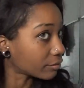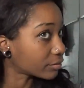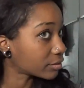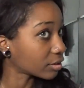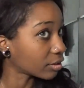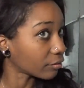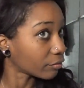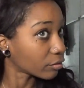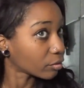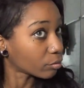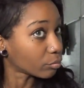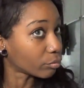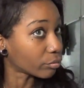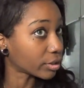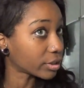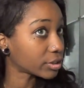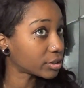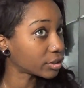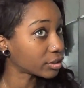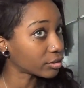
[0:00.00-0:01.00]
So if you
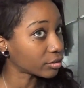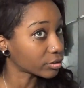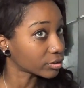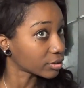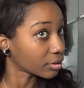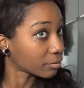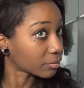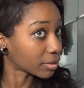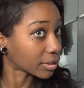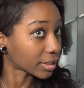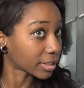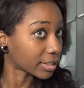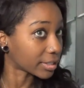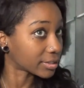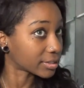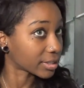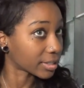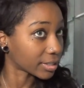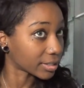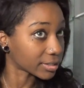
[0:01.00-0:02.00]
brush it or something,
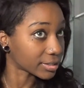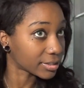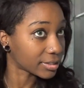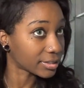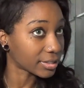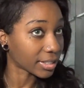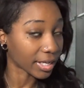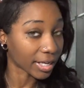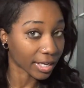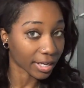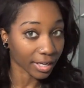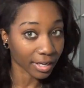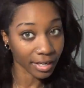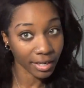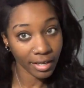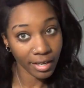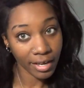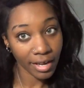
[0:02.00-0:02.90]
it's gonna stay